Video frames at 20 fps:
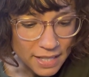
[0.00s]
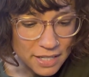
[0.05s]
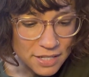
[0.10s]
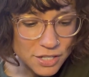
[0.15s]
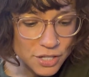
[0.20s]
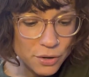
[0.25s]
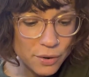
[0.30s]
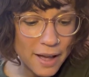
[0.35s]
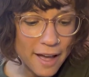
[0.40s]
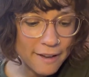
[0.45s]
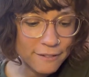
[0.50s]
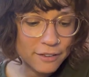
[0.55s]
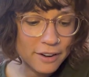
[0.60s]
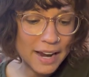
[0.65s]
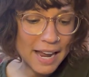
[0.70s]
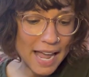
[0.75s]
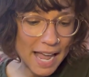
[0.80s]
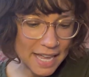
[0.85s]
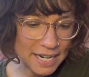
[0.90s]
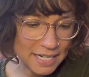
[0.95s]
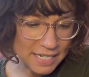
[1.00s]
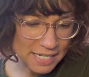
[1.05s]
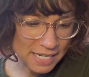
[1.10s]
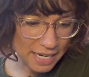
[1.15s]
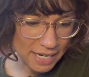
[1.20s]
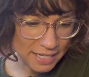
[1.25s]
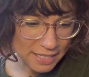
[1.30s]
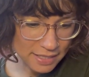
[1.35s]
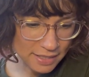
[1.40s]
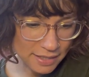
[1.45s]
Do you ever
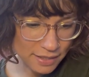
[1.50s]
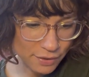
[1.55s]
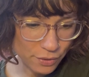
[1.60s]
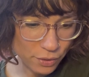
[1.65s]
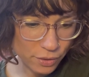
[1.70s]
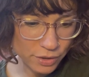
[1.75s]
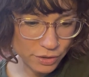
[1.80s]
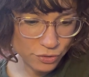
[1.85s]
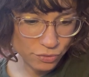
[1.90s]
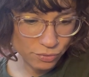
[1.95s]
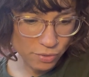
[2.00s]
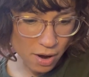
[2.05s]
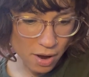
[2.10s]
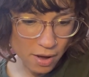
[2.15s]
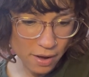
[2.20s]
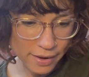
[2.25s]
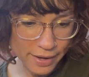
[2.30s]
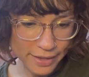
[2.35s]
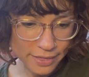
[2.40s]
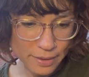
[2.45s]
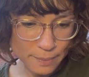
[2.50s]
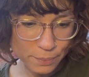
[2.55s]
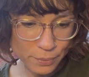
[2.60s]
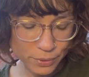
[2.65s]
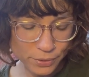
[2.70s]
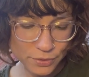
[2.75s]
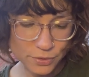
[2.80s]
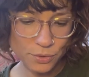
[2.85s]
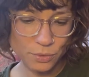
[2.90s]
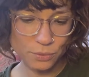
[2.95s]
annotate or draw in the
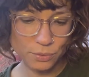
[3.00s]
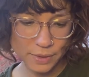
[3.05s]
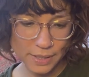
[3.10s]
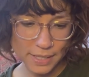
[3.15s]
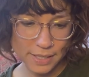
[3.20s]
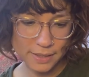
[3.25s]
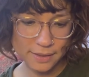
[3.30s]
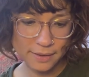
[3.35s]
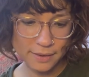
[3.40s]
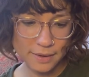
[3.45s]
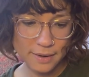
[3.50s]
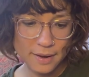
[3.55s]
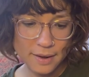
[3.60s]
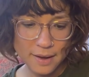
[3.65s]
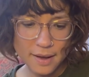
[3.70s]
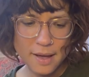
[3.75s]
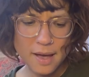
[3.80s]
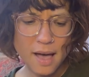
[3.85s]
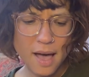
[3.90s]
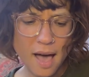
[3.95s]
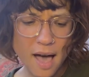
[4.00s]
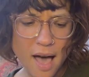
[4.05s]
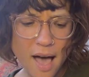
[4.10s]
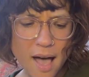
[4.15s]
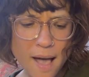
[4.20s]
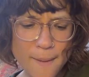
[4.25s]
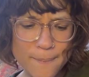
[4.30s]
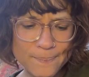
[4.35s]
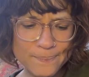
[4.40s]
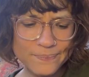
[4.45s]
books you read?
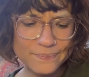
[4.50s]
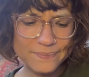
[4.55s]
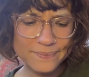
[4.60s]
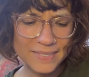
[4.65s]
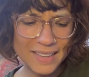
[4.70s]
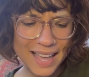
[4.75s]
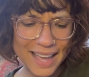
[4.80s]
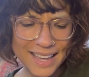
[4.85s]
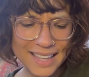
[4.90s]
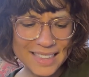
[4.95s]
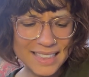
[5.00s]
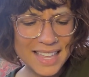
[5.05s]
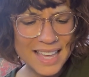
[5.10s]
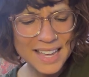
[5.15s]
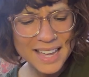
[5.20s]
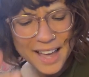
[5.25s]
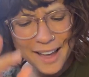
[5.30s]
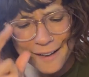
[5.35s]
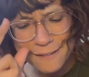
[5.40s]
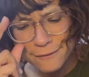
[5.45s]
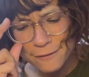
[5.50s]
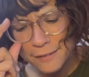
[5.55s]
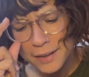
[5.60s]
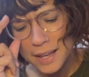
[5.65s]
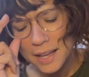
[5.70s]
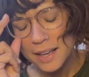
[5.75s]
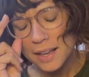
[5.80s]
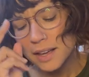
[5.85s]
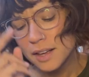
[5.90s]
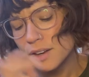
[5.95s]
Um, I think I've,
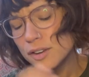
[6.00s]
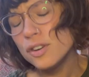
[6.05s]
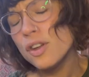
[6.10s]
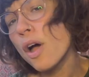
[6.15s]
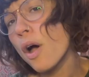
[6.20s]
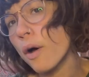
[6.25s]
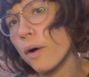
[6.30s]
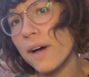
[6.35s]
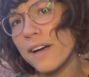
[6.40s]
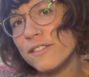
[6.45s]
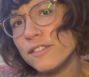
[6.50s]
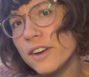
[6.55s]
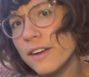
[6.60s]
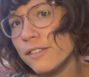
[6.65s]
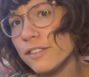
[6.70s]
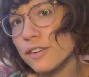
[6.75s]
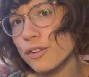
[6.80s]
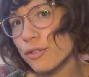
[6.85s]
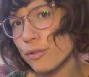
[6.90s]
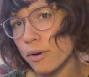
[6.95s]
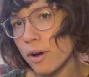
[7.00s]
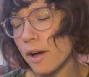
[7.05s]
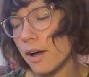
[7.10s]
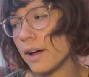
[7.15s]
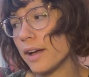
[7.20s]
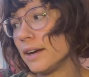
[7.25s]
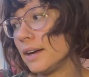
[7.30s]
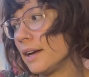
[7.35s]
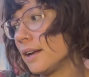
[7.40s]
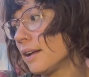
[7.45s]
no, I've never
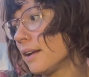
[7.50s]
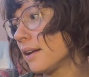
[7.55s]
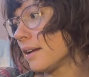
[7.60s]
drawn.